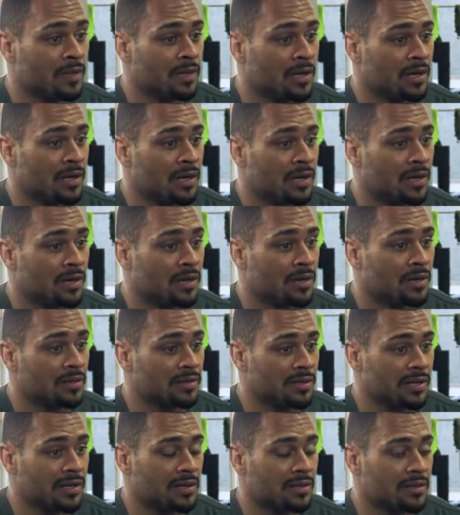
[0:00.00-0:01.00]

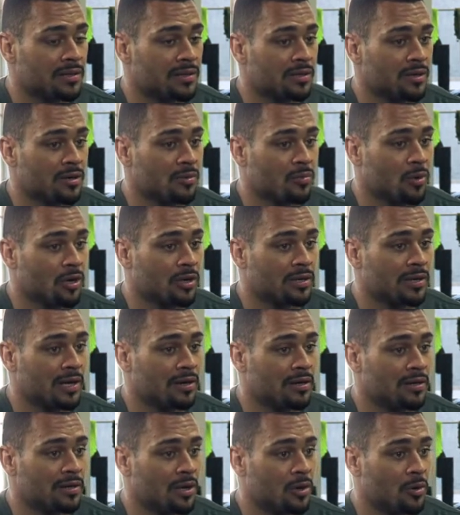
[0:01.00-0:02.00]

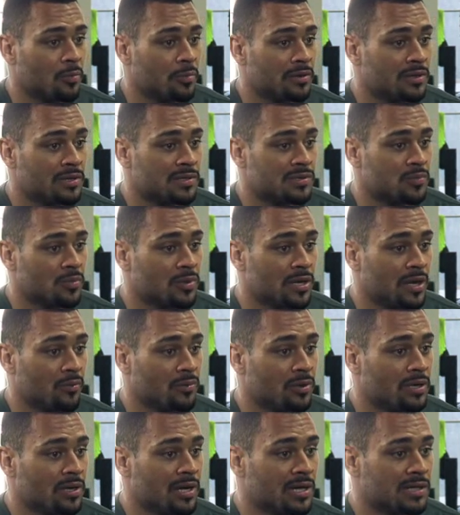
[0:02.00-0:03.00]
workout in the open is when I
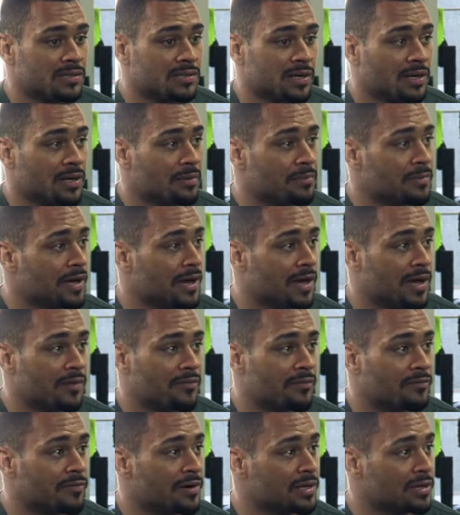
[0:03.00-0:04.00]
realized like I'm not
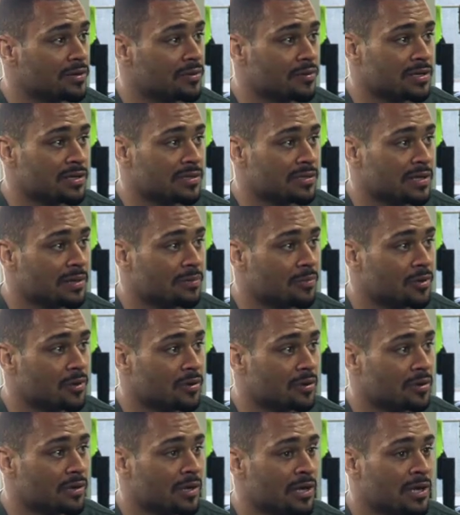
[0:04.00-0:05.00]
having fun doing this
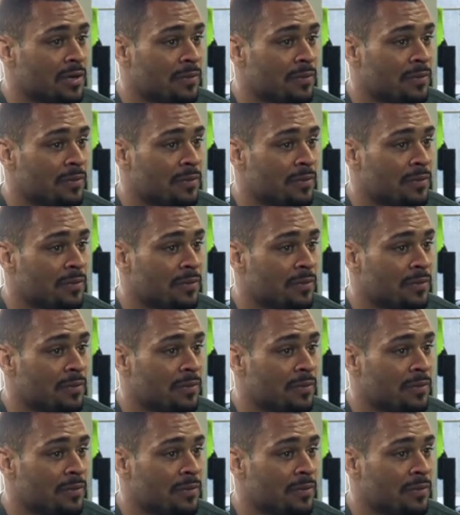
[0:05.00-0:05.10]
anymore.